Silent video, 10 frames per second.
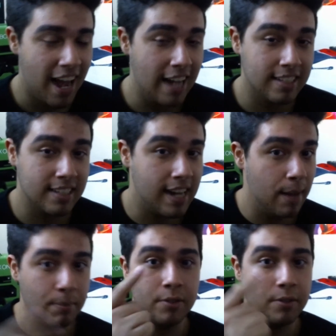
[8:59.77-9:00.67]
I
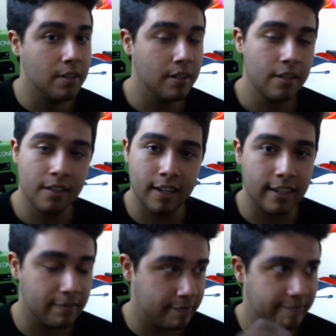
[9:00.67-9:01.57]
snapped, dude.
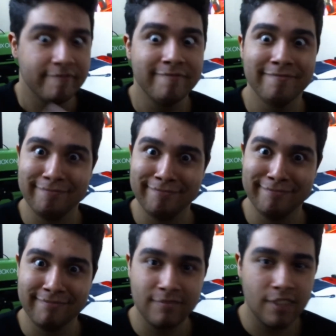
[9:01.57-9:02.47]
Like,
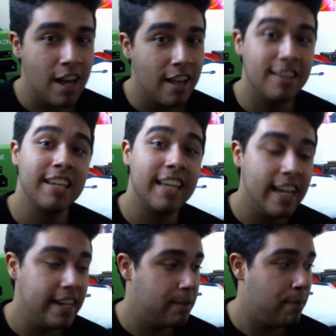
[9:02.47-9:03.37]
the
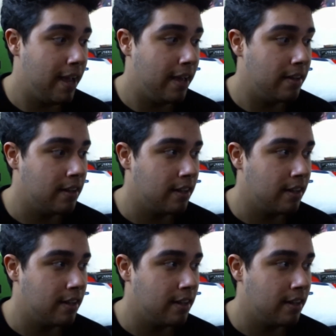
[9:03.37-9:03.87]
heating, man.